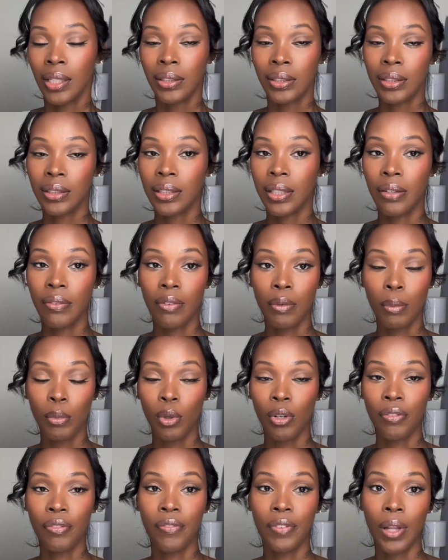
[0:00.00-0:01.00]
just give it a
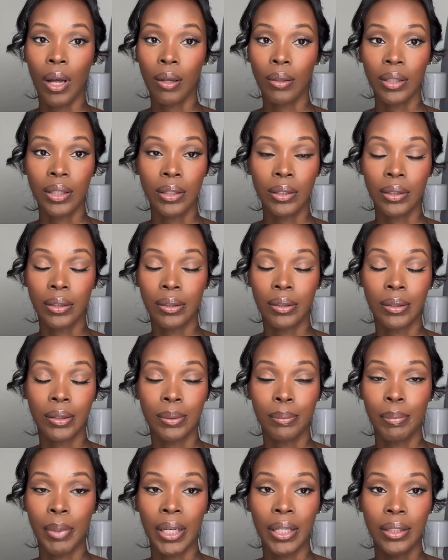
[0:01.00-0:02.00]
more flawless
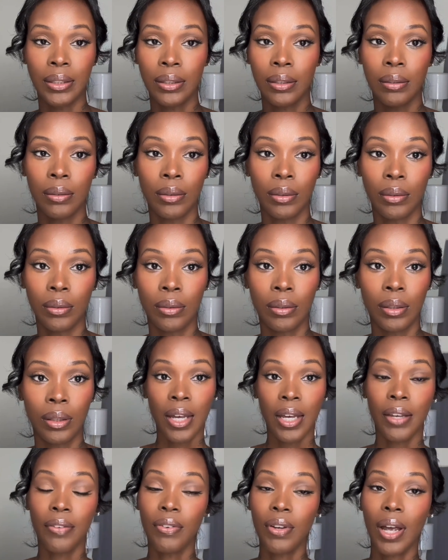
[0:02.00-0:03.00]
base look.
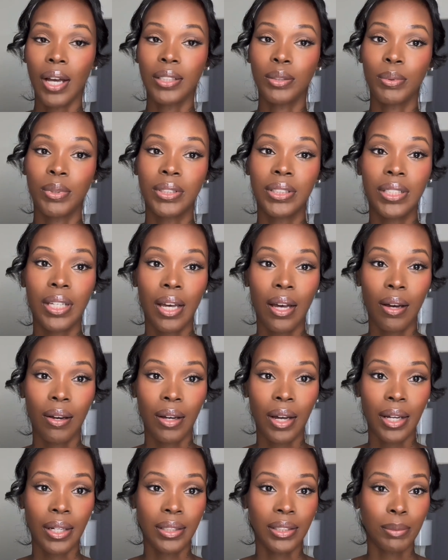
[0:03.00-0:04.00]
If you guys want to see how I
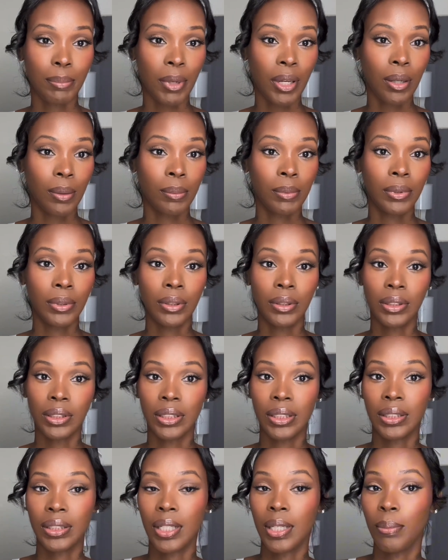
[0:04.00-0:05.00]
got this makeup look,
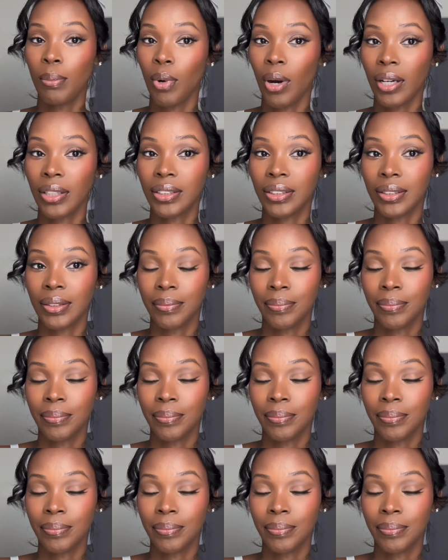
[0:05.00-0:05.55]
just keep watching.